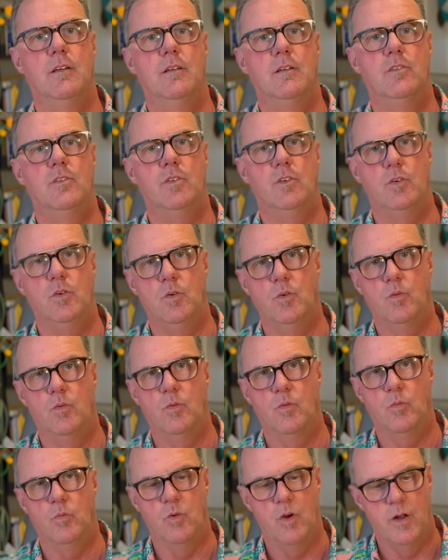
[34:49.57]
to
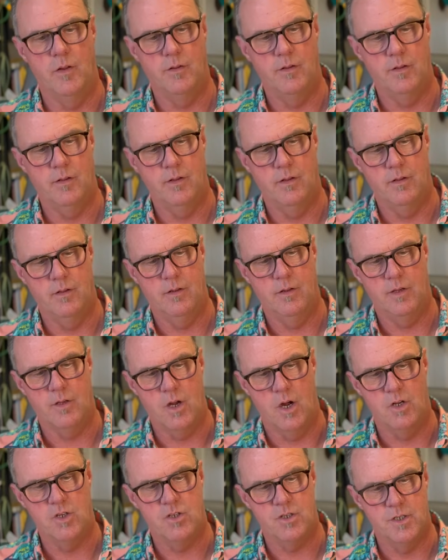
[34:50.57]
run the
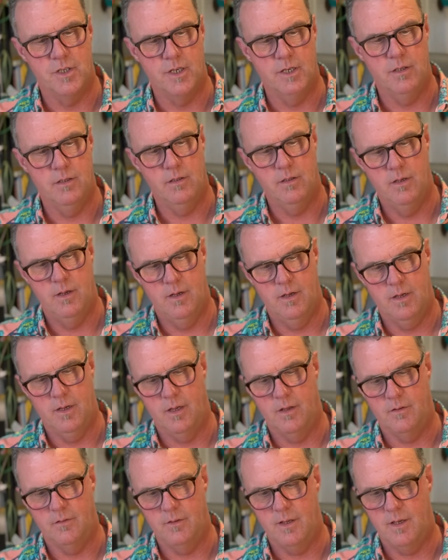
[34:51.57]
country?
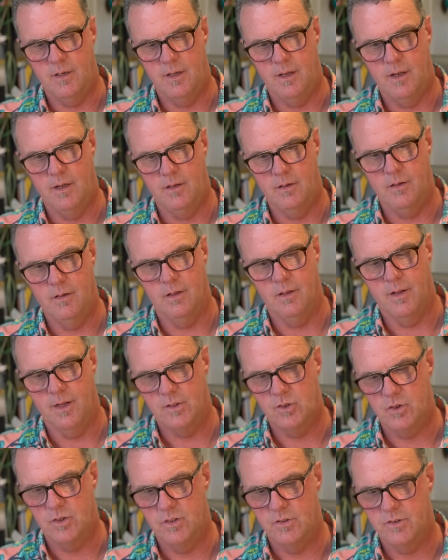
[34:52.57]
Is they need
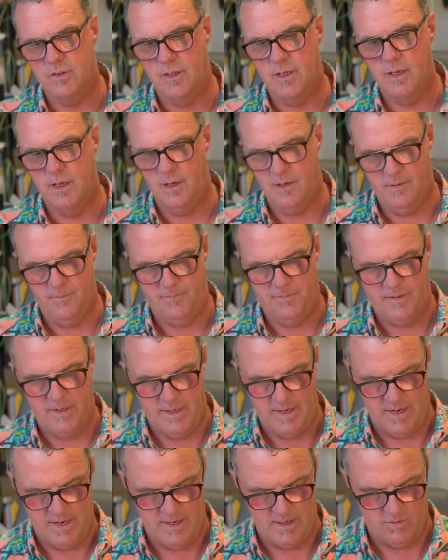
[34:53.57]
electricity,
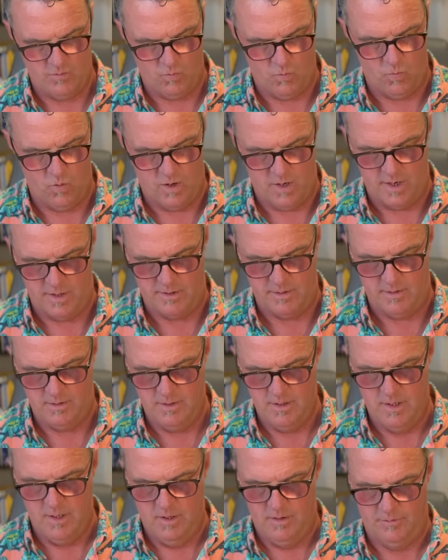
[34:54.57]
and water.
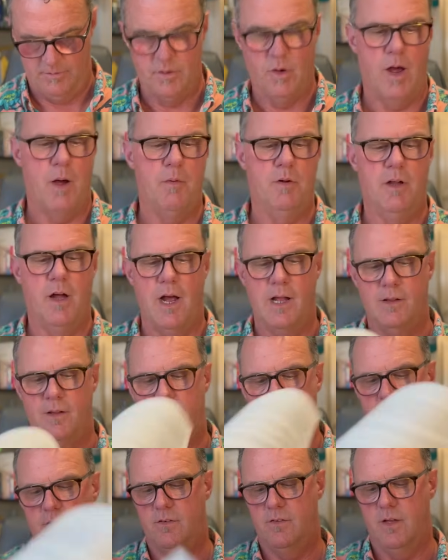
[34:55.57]
So I would highly
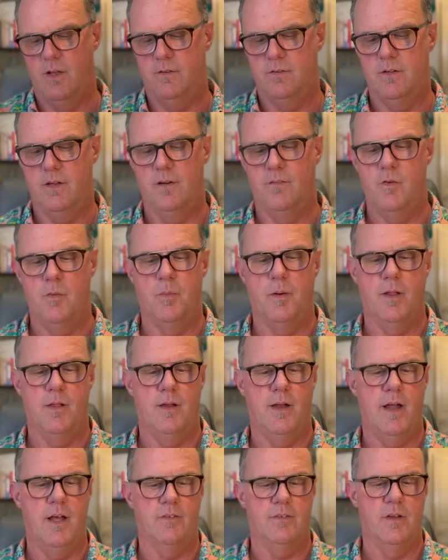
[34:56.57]
suggest that everybody
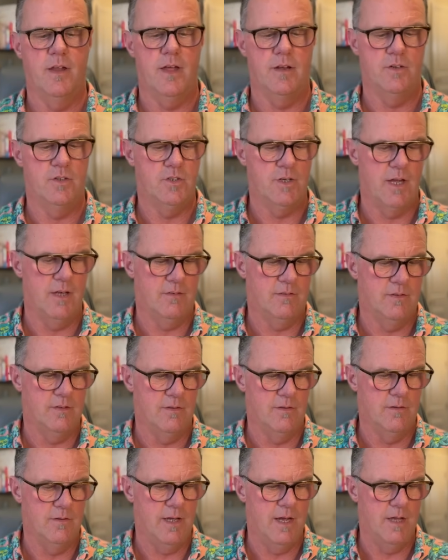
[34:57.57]
that hasn't had a chance to
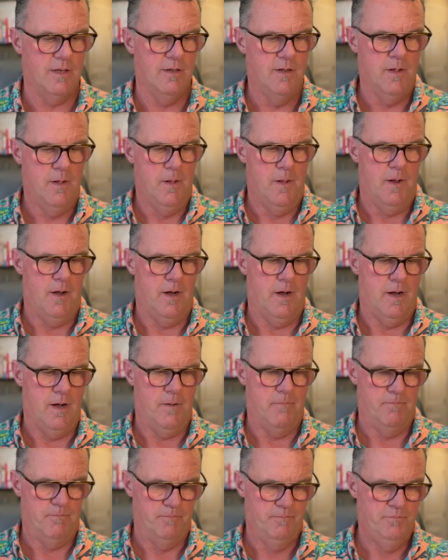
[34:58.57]
do that, uh,
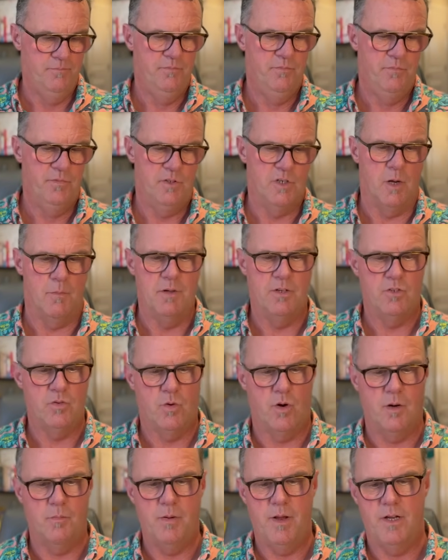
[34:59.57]
come into
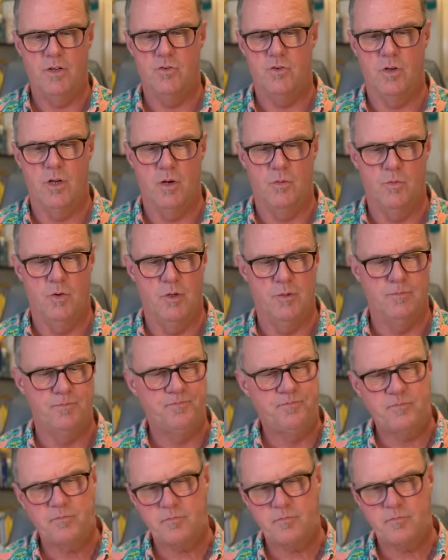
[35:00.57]
our Patreon room,